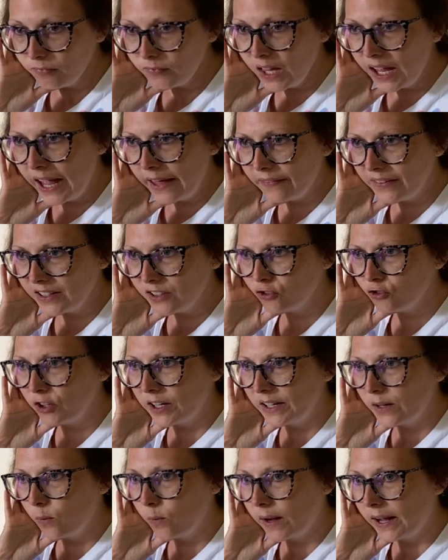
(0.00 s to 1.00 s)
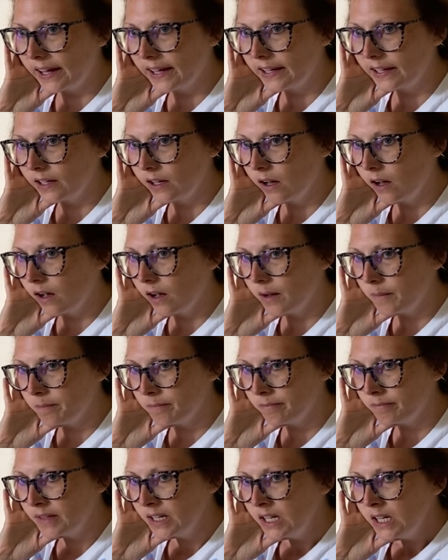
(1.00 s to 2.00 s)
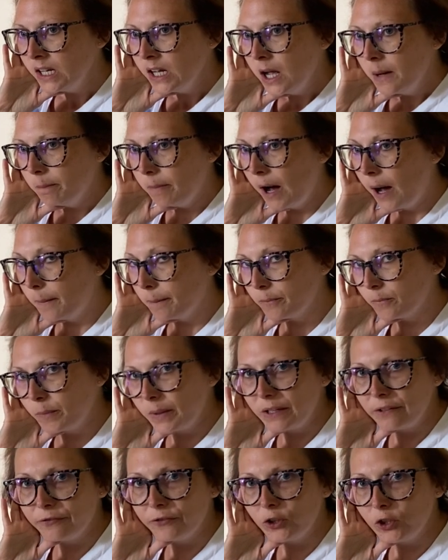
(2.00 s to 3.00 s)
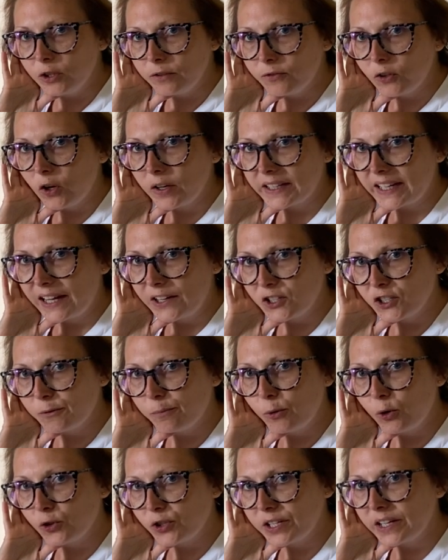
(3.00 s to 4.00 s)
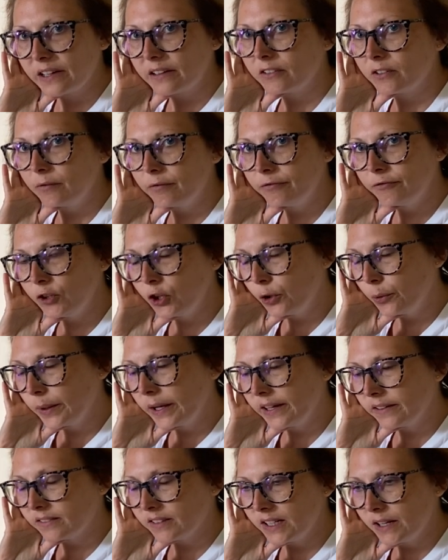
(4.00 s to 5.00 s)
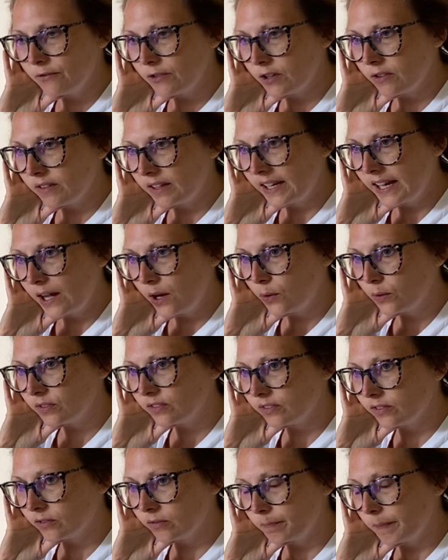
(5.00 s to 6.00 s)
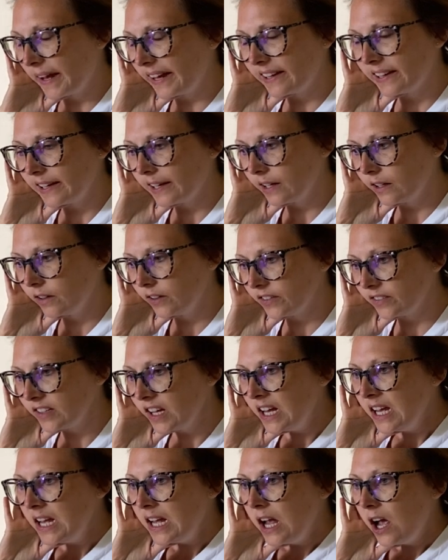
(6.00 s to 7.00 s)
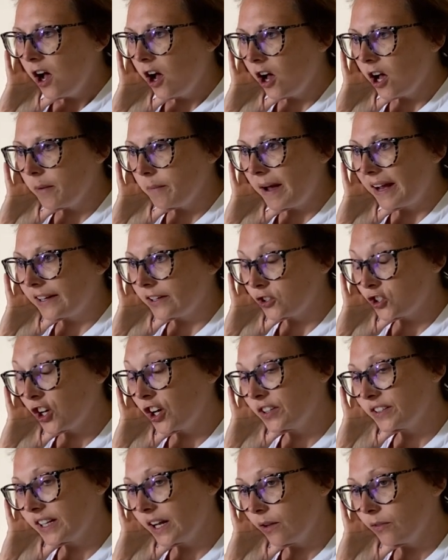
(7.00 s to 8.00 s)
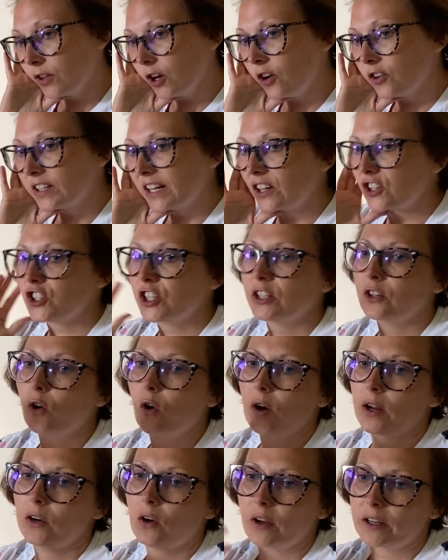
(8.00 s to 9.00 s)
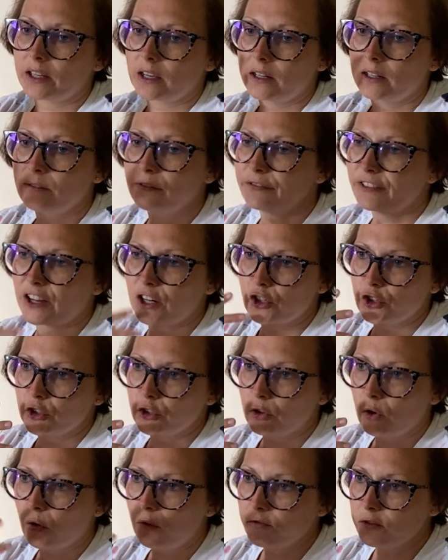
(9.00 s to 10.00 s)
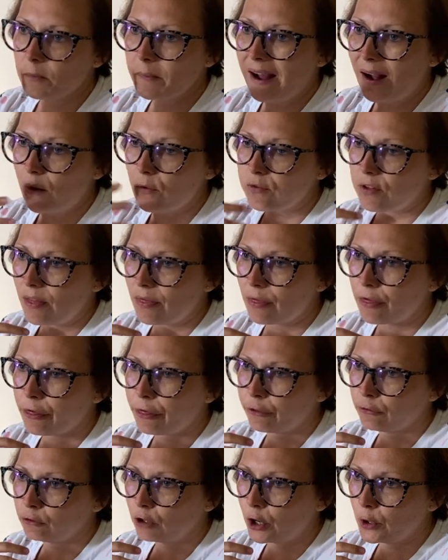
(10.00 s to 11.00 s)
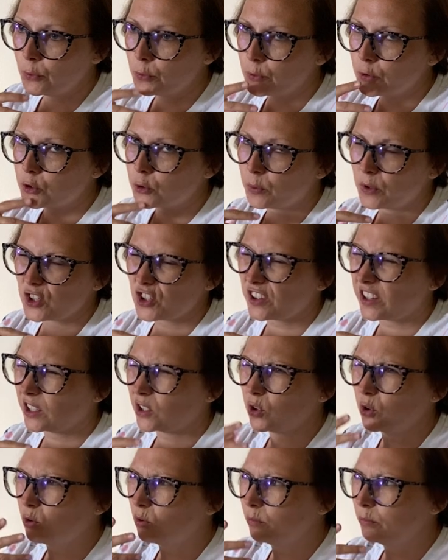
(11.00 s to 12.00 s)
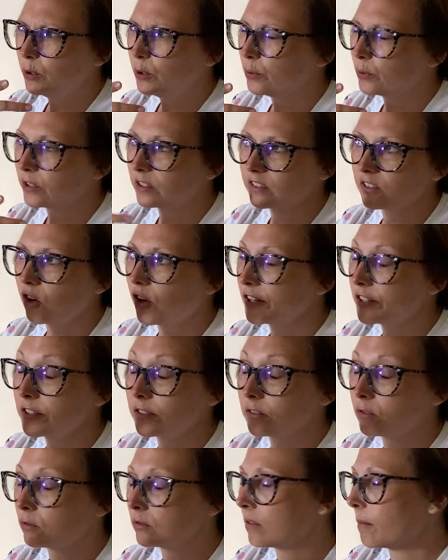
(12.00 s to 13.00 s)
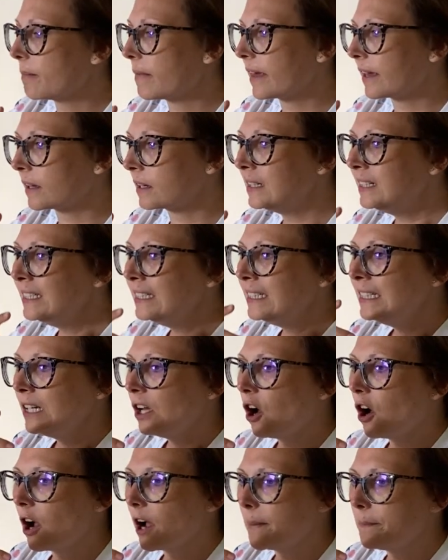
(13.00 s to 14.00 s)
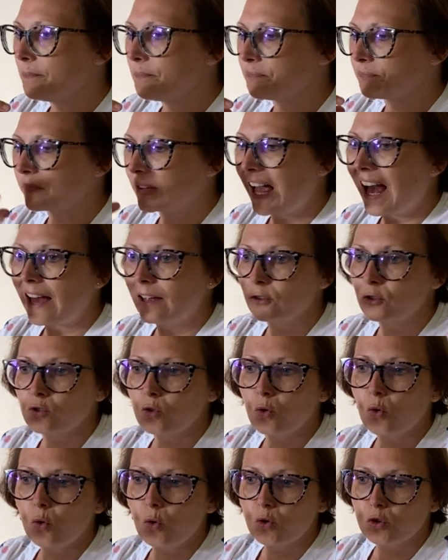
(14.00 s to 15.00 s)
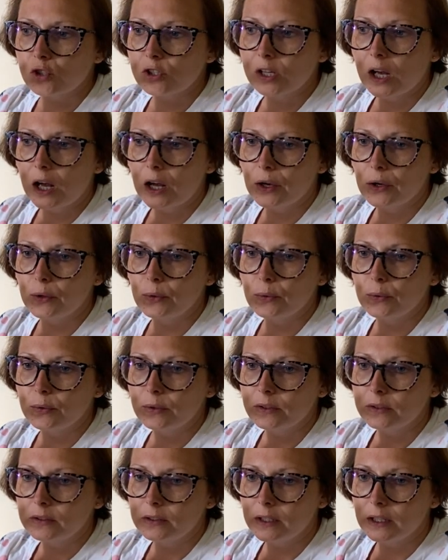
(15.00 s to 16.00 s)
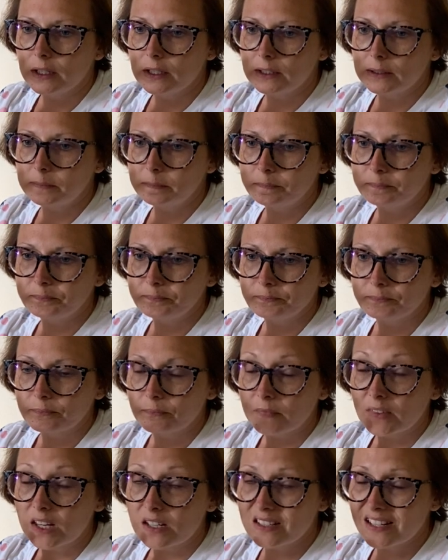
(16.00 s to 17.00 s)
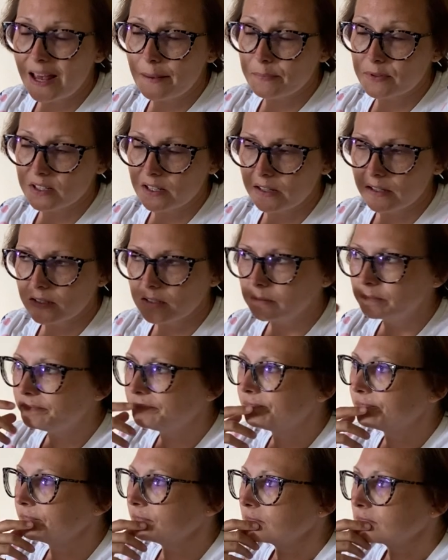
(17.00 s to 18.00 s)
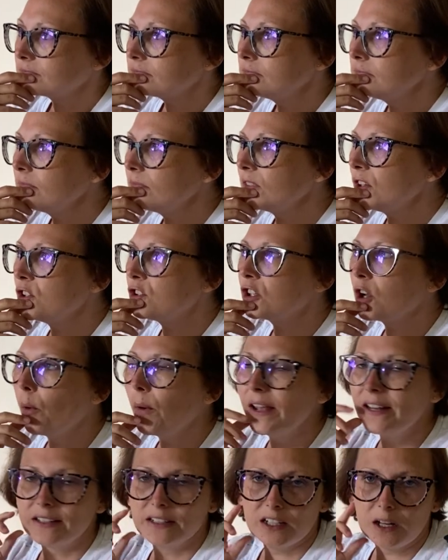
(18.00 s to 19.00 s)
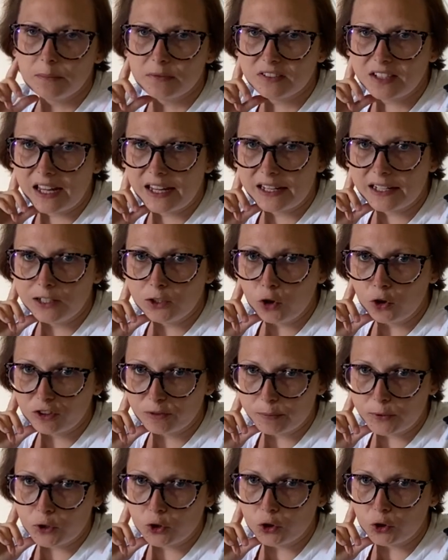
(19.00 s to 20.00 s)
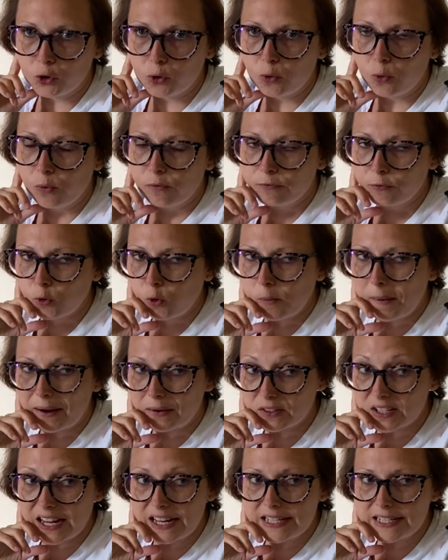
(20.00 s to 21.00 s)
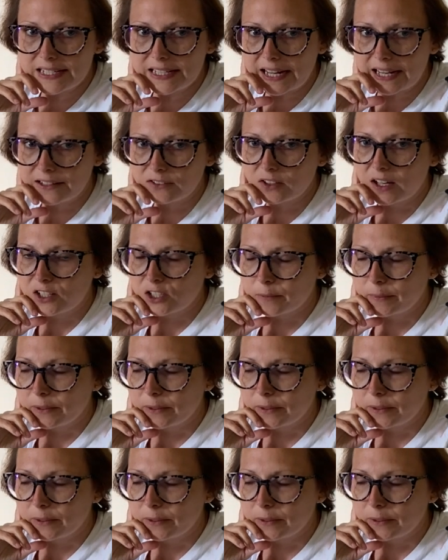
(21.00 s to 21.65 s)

and they straight away um, pumped me full of like antibiotics and fluids and everything else, painkillers. Um, and it turned out that I'd actually got like an infection of the mouth and throat, which they call mucositis or something, um, and also um, sepsis. So I ended up staying in hospital for about 10 days. I had to